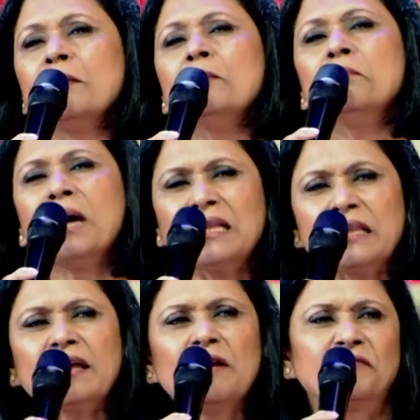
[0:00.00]

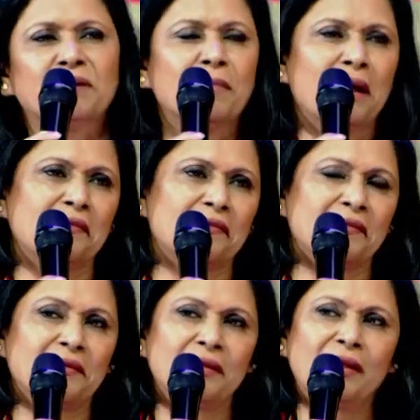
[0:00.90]
month after month,
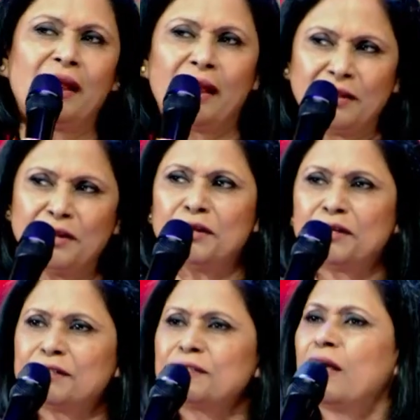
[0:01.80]
and
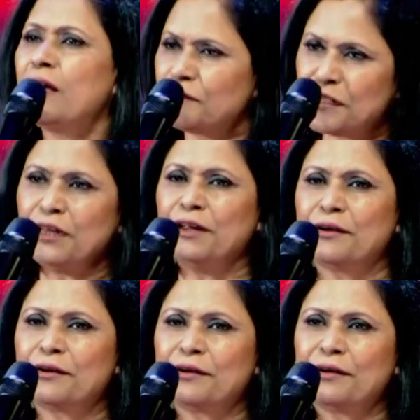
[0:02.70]
year after
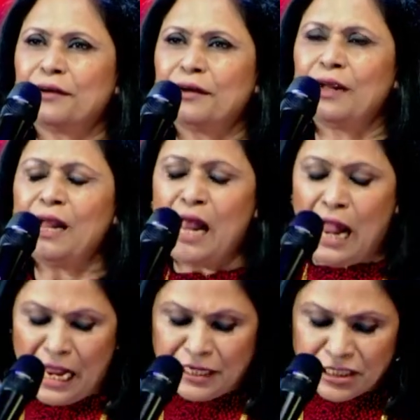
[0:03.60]
year.
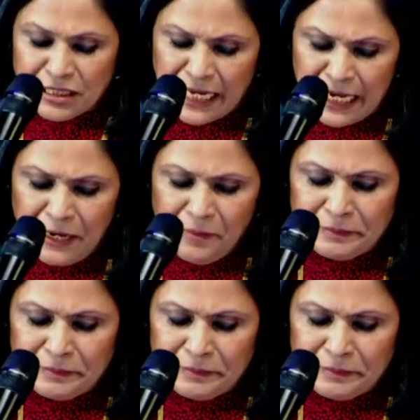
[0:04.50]
And today,